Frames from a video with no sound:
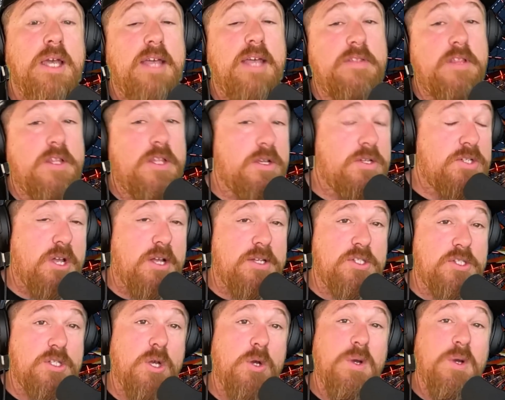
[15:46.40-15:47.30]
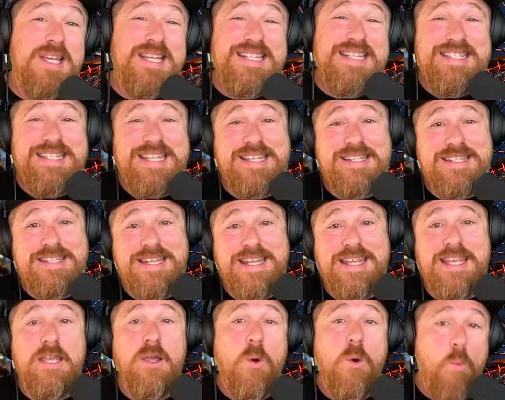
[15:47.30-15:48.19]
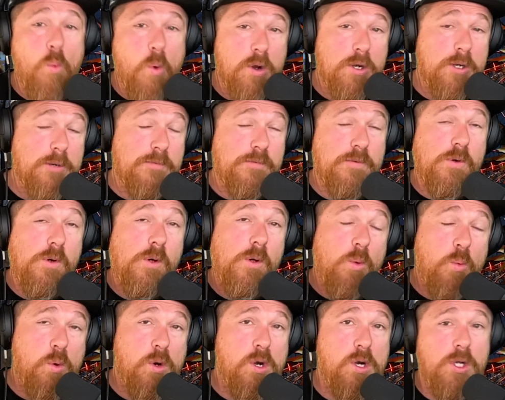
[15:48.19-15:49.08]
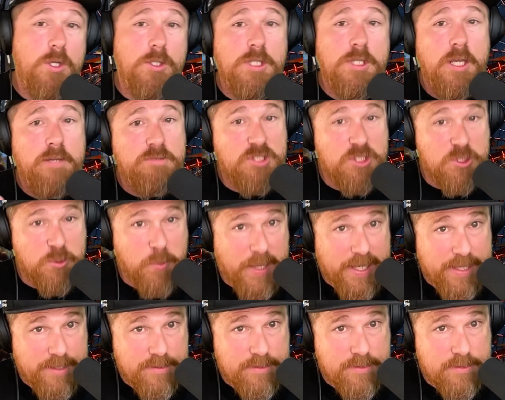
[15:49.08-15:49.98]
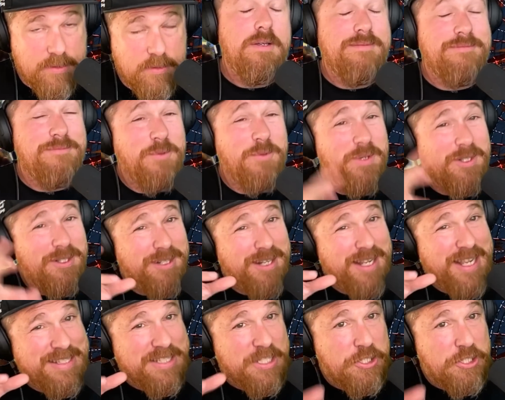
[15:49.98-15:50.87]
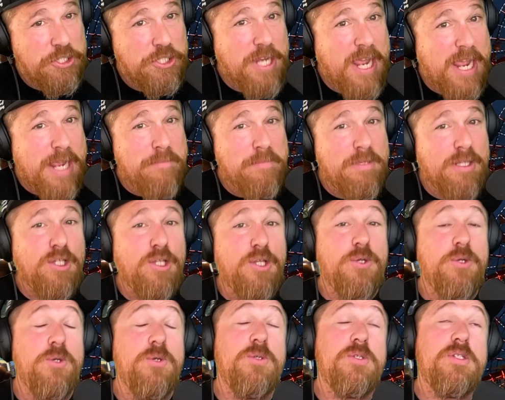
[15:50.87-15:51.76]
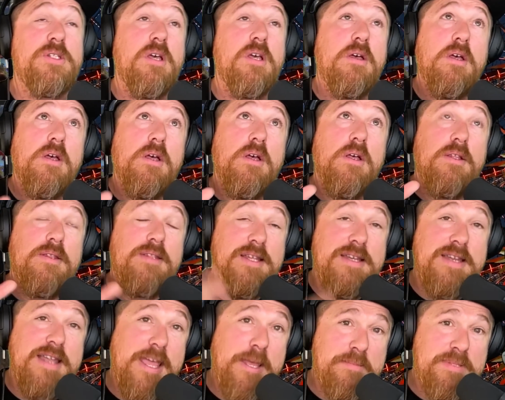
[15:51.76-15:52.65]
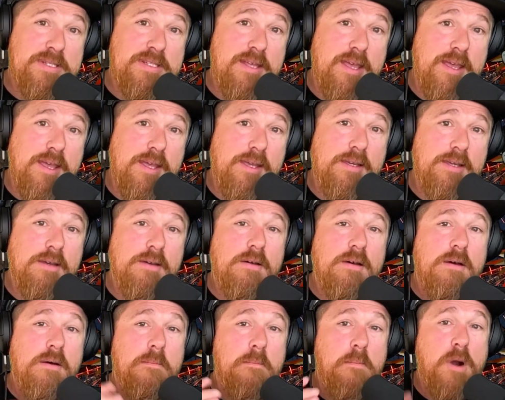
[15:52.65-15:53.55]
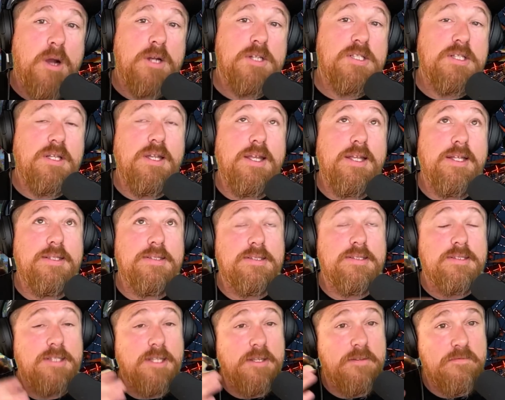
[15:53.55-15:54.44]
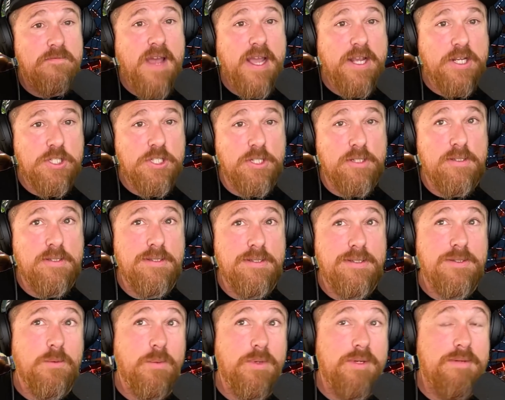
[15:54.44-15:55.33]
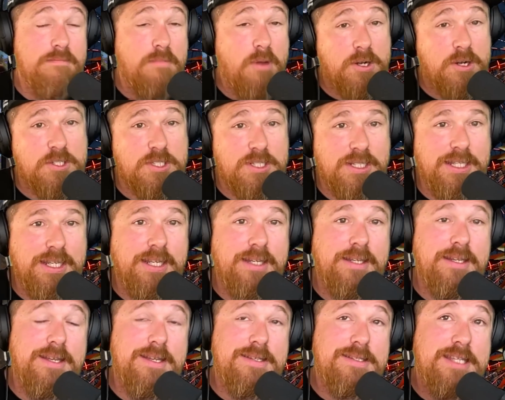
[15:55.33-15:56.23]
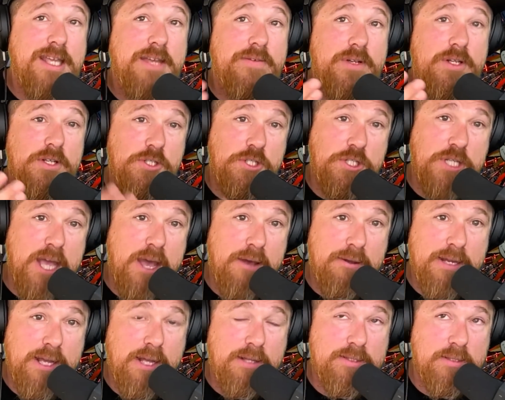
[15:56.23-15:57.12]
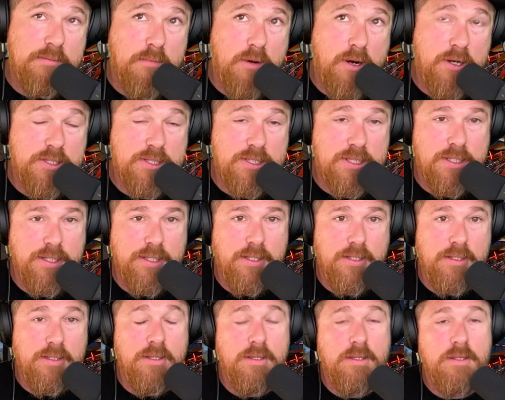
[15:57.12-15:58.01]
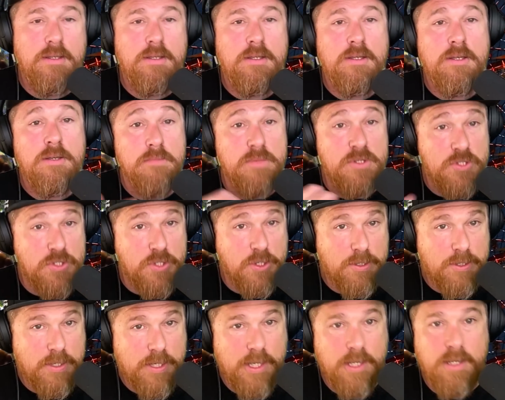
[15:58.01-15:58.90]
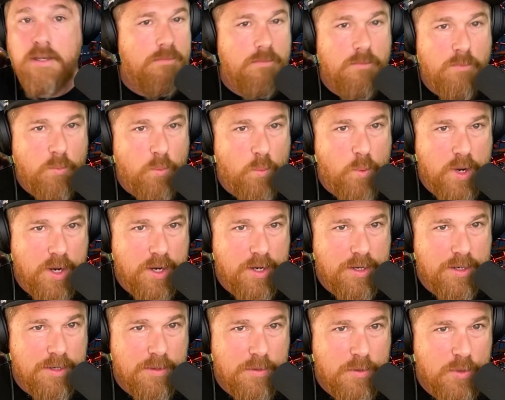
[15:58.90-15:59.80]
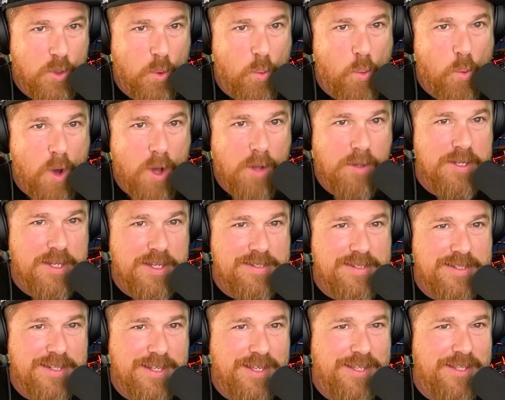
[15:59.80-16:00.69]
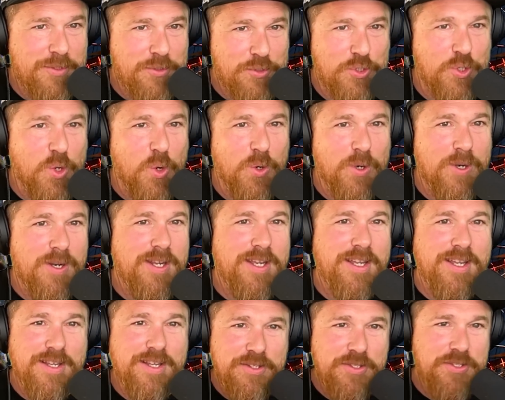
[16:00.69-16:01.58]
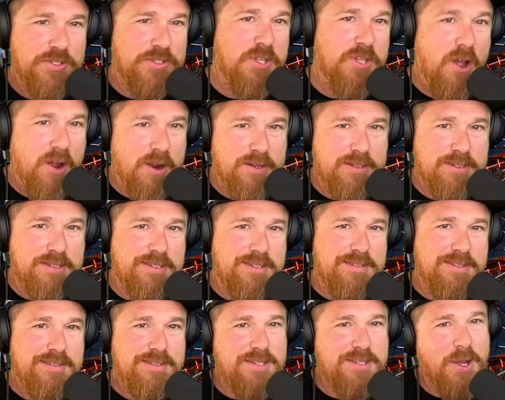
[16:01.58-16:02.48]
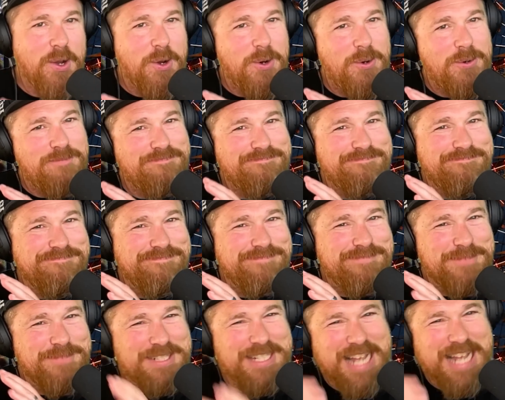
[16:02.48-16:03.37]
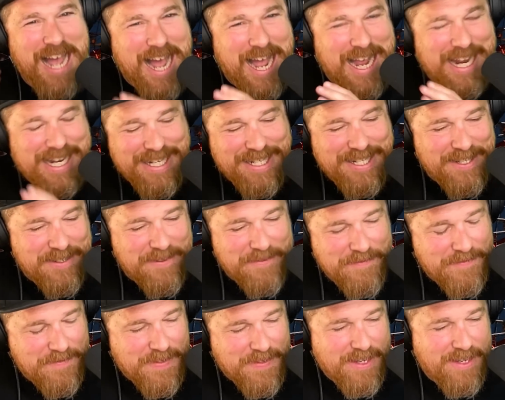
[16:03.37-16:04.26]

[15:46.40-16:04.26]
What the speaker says: And then there's also Disney Wonderful World of Sweets, where it's a shame to lose the namesake Marcelines Confections when Marceline is given a shout out to Marceline, Missouri, where the Walt Disney story starts. So we're kind of